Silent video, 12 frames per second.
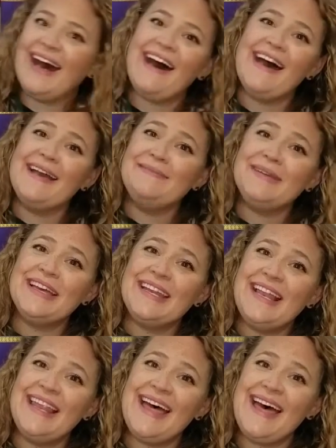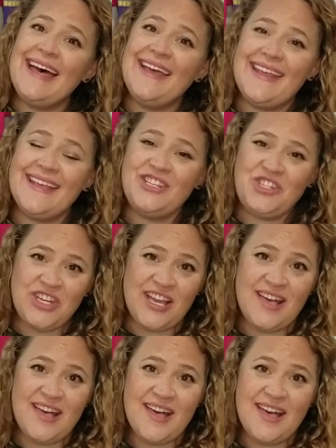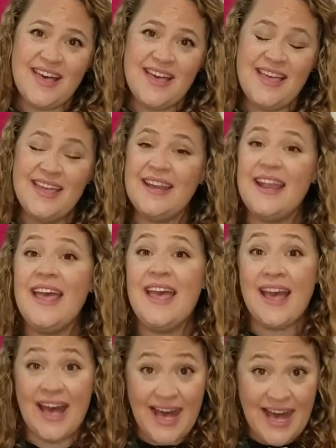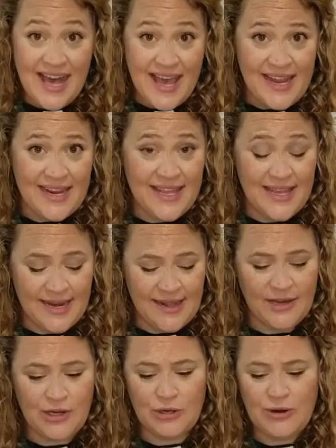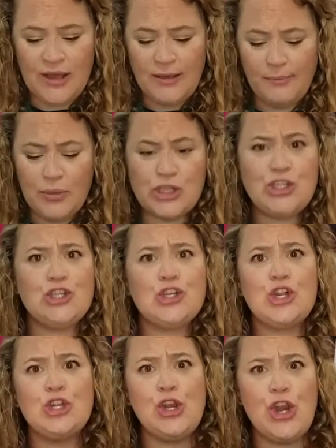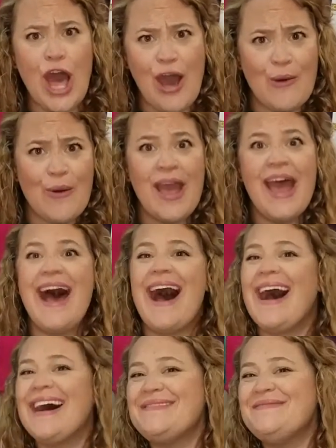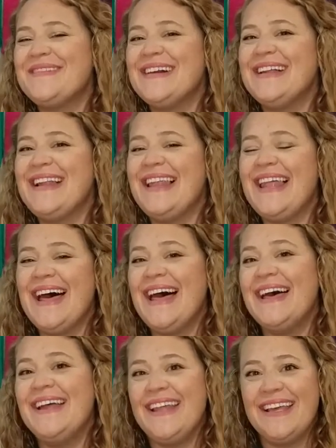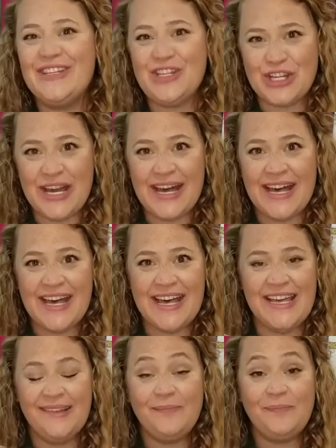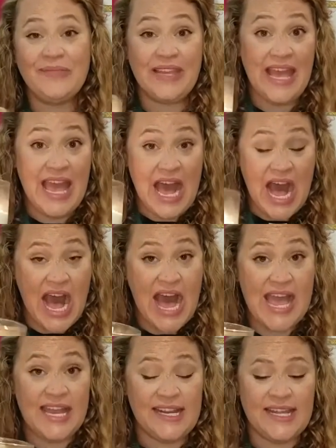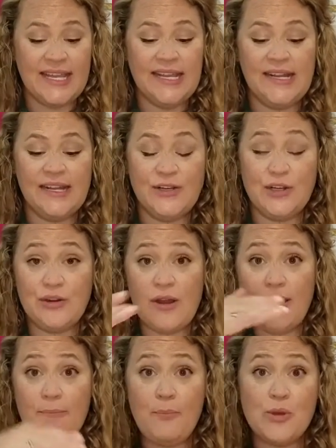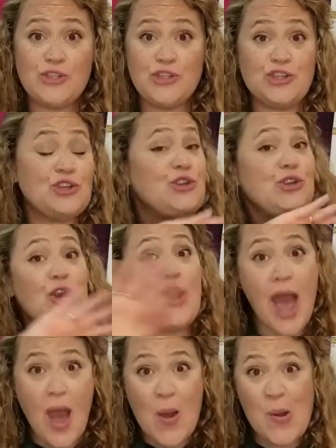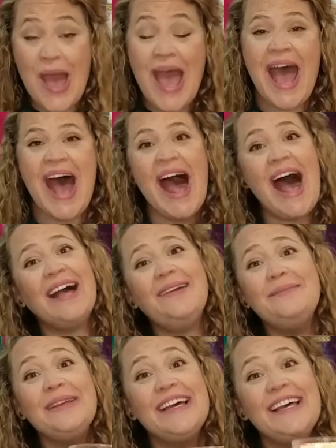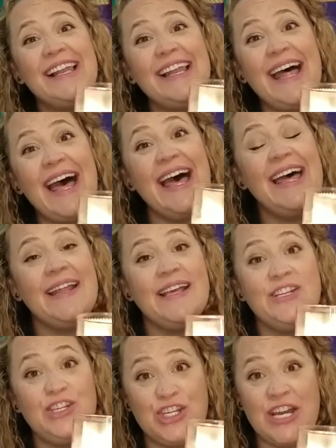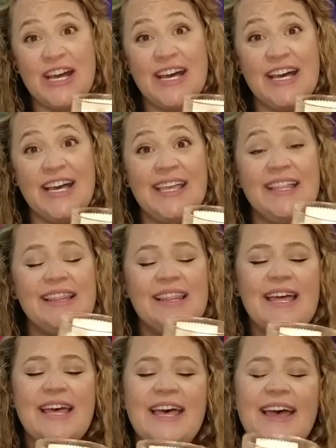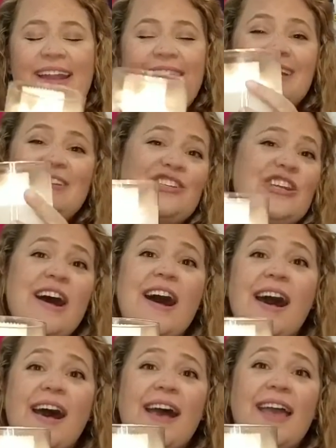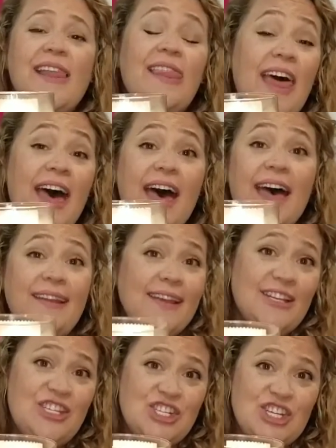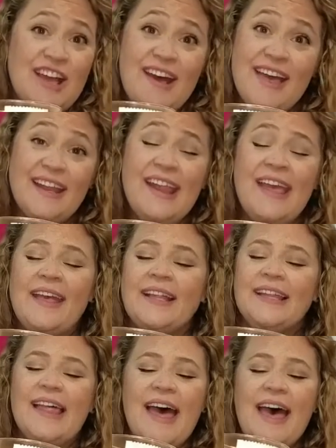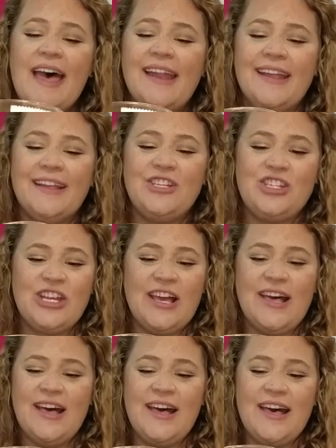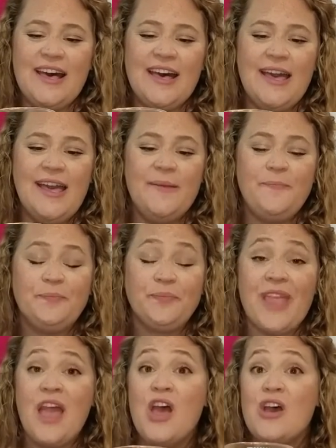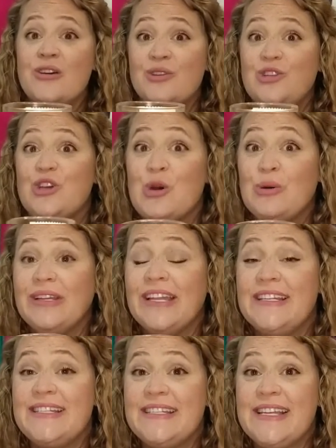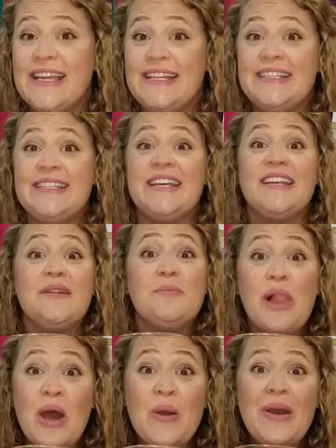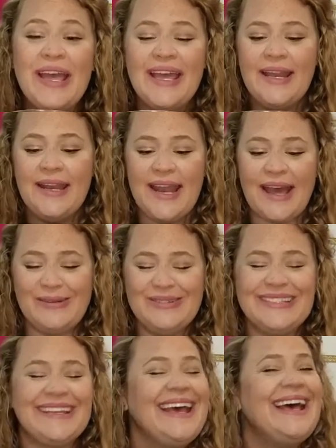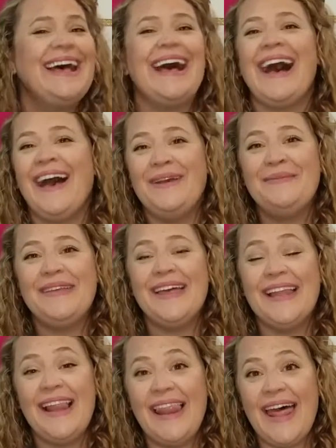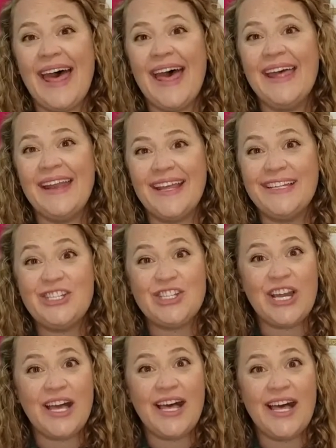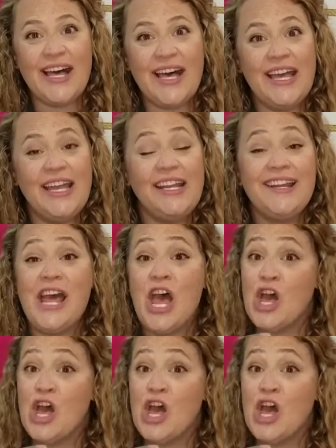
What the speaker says: I'm gonna let it shine. Hide it under a bushel, no! I'm gonna let it shine. Hide it under a bushel, no! I'm gonna let it shine, let it shine, let it shine, let it shine. Don't let Satan blow it out, I'm gonna let it shine.